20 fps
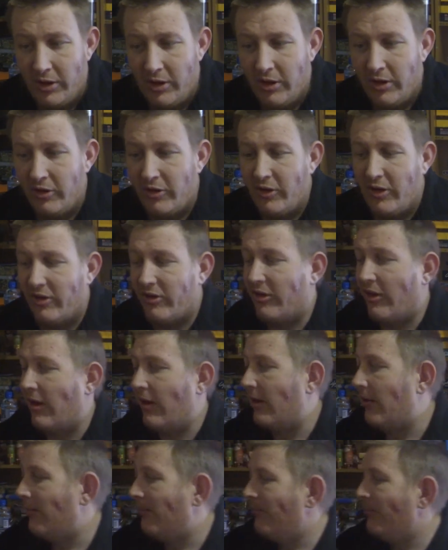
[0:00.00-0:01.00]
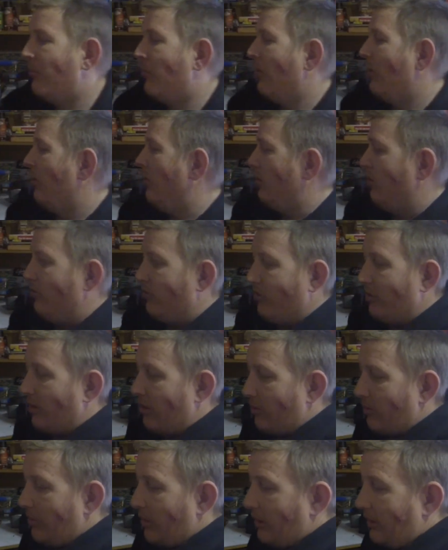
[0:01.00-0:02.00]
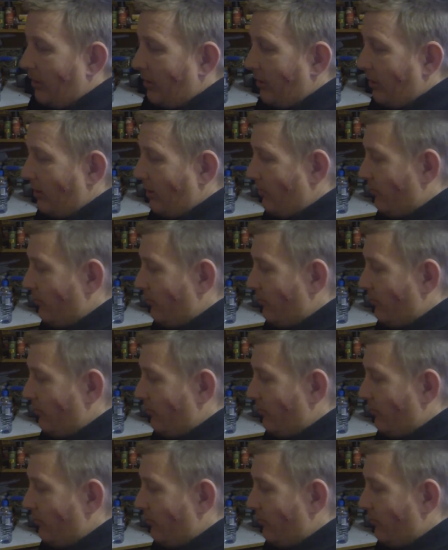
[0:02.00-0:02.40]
adjust that, that back in the gun